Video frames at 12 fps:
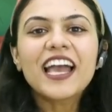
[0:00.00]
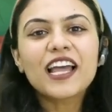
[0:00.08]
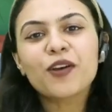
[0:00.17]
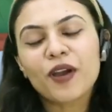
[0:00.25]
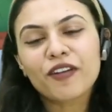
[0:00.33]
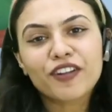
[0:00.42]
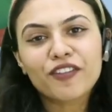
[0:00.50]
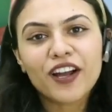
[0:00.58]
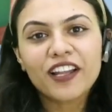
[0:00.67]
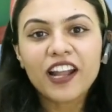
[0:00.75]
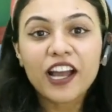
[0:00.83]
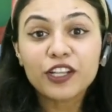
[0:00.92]
Hello,
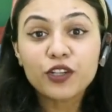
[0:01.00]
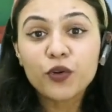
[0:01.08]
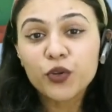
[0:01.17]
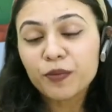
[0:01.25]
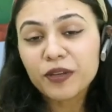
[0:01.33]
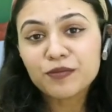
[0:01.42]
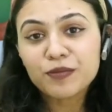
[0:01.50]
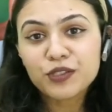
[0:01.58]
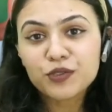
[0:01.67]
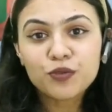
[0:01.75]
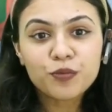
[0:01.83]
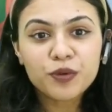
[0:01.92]
everyone. I know you must be
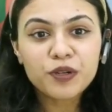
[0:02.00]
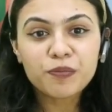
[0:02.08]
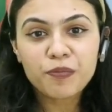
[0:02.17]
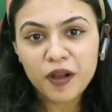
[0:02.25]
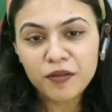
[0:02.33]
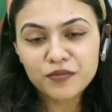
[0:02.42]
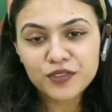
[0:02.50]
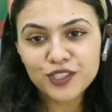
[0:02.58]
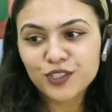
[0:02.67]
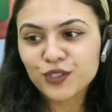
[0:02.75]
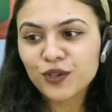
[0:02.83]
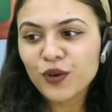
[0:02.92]
super
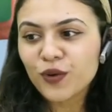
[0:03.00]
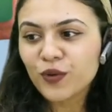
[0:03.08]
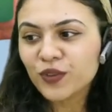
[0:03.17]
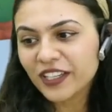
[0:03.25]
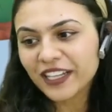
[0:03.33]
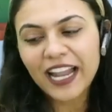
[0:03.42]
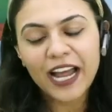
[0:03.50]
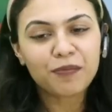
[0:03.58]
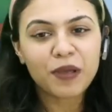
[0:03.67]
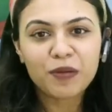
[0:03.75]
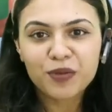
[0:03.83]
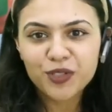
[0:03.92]
pumped to know the CLAT
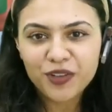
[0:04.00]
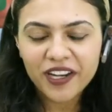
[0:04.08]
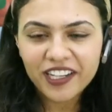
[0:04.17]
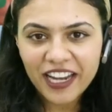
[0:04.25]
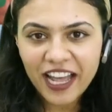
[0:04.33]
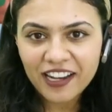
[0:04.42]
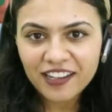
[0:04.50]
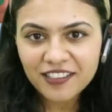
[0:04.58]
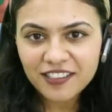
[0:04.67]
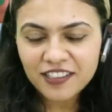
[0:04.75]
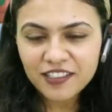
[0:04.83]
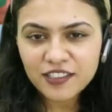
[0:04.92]
paper trend
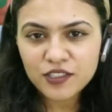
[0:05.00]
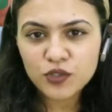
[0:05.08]
analysis.